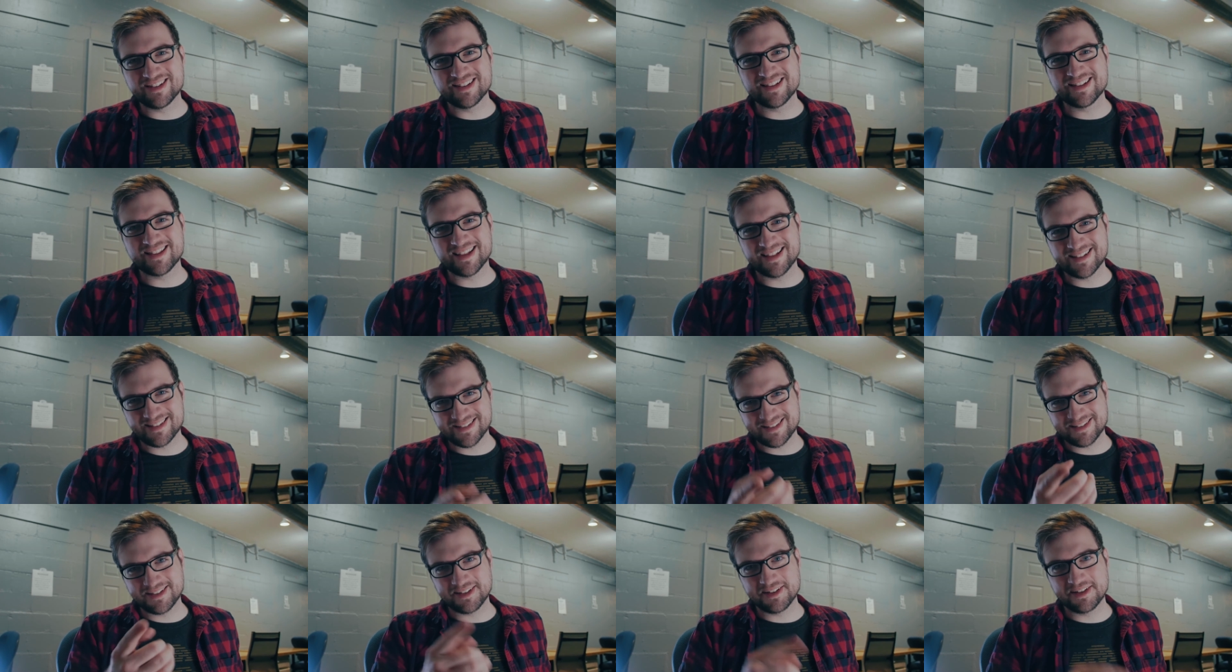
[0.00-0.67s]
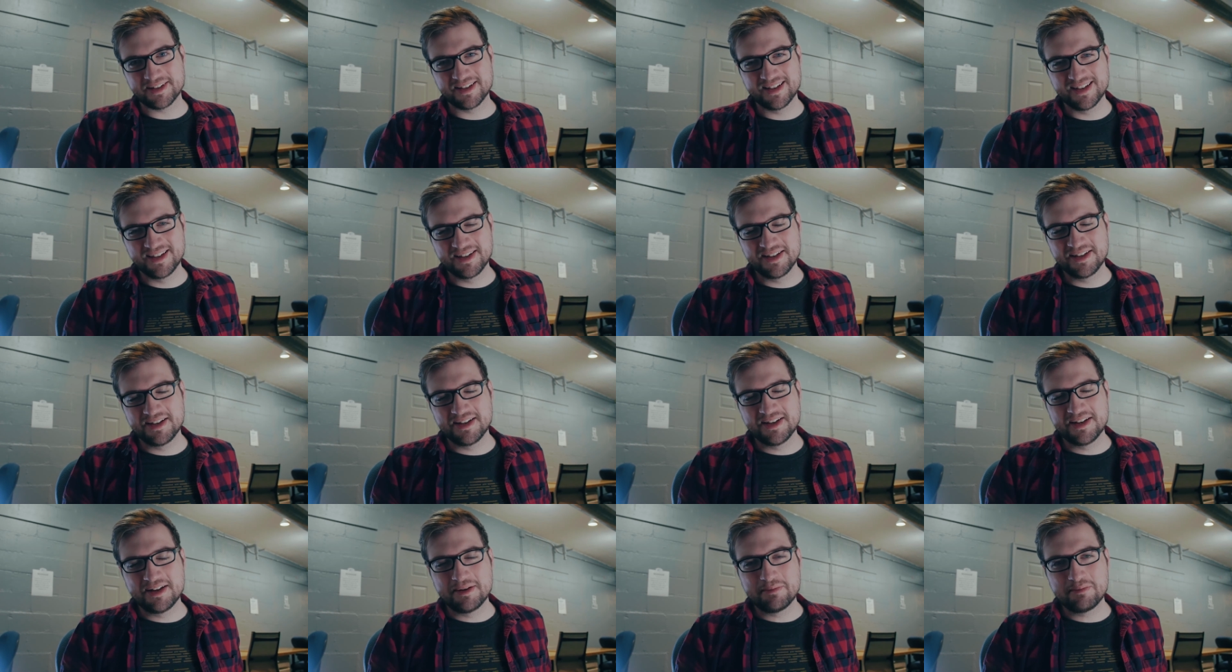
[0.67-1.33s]
that that's the
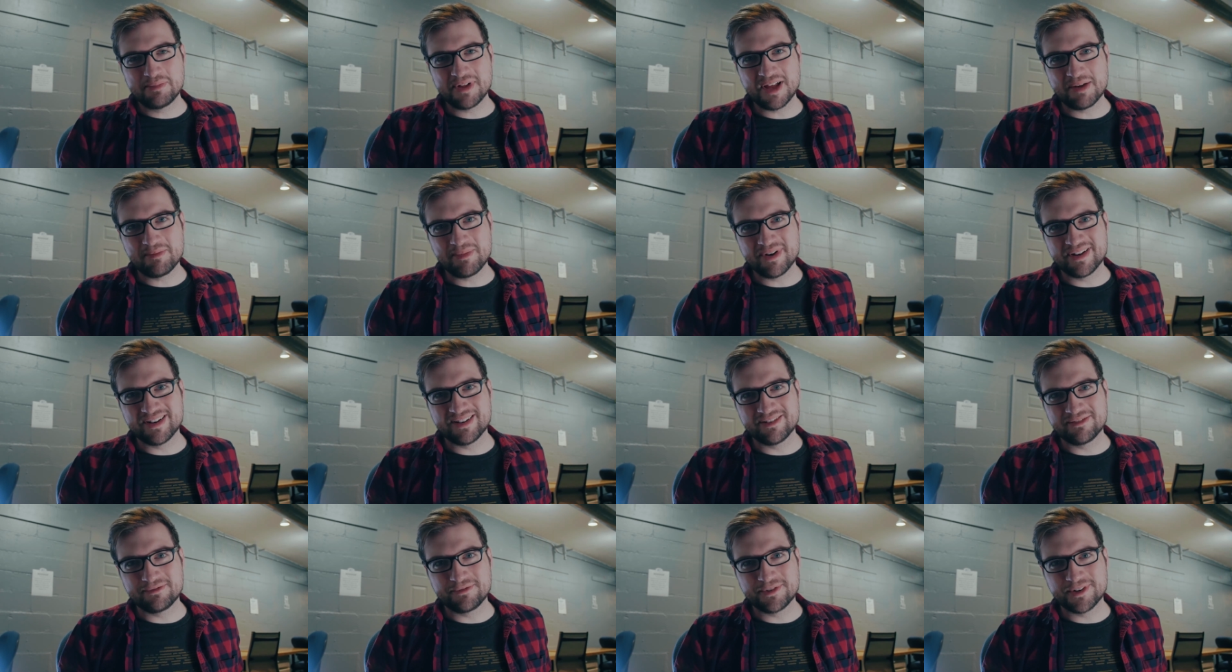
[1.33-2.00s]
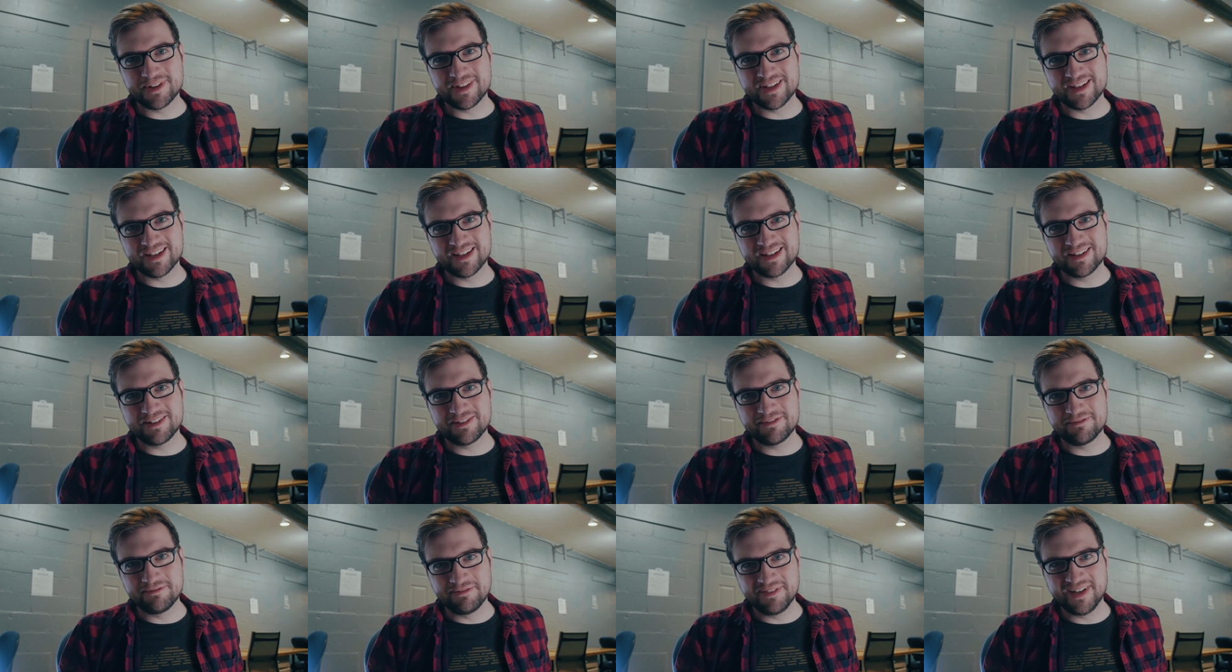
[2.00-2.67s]
play button for the
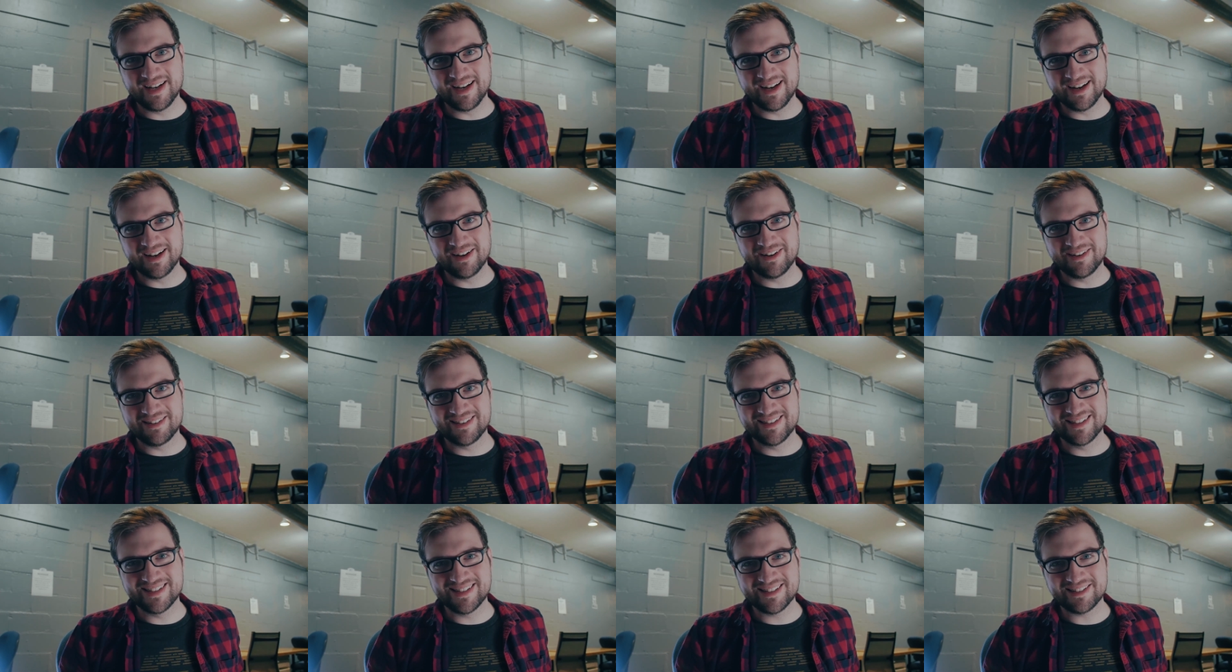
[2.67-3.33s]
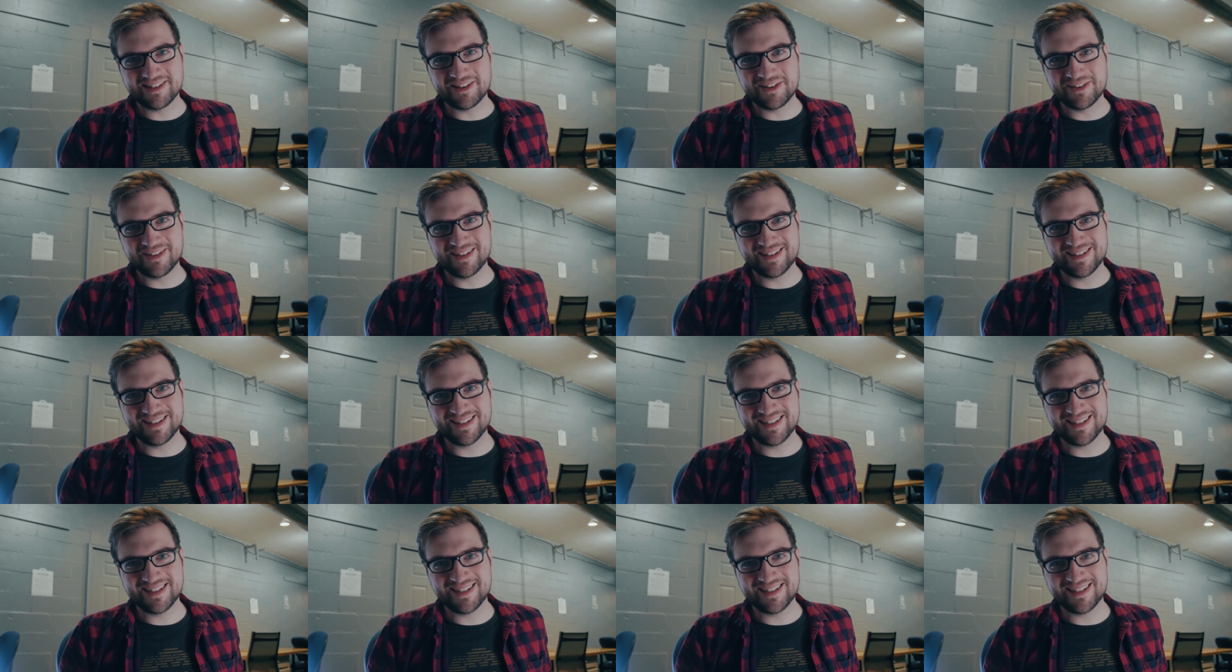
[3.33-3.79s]
video, so.